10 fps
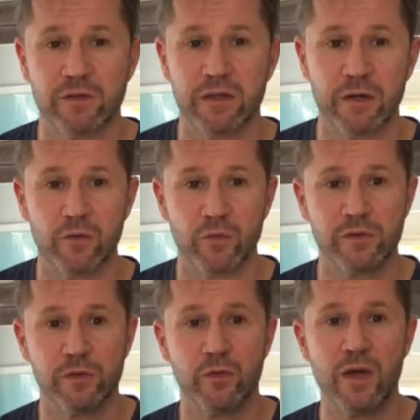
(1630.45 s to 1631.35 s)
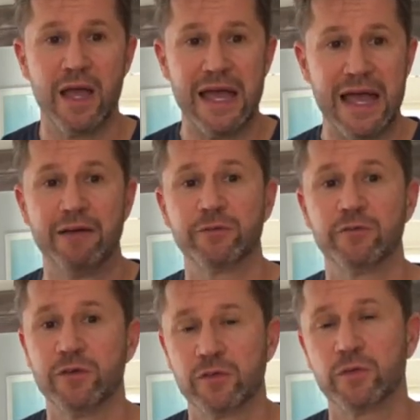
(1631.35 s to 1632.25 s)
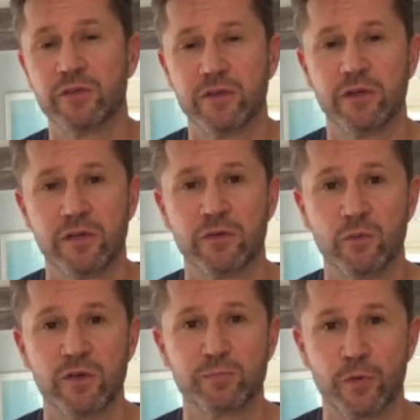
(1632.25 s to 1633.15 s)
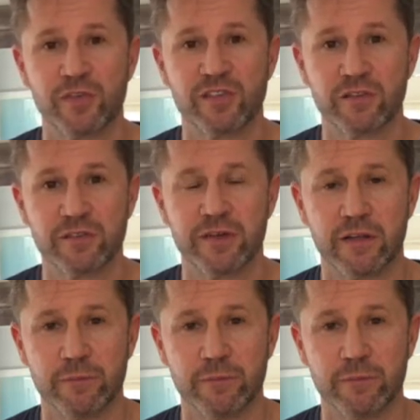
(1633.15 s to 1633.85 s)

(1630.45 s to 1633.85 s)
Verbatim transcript: you know, would do after visualization was personal development.